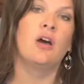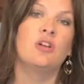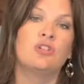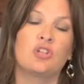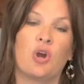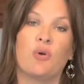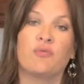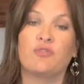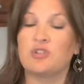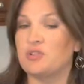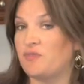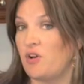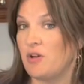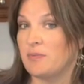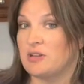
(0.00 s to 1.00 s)
So first of
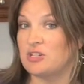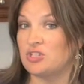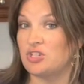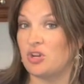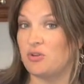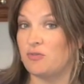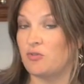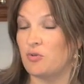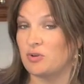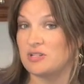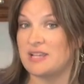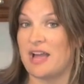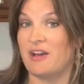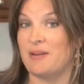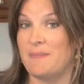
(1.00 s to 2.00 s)
all, I'm going to show you, of course,
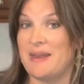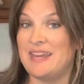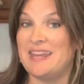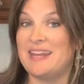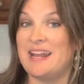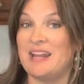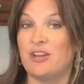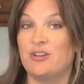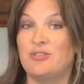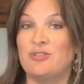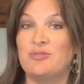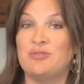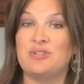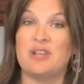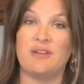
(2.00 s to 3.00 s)
how to make it, and good
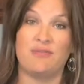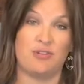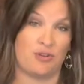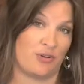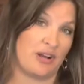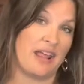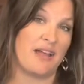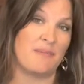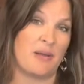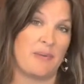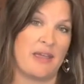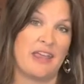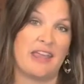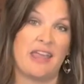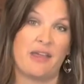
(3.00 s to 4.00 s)
news, if you already have my
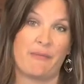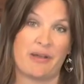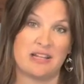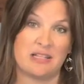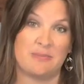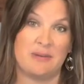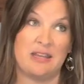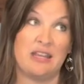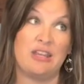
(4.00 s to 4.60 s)
pancake recipe,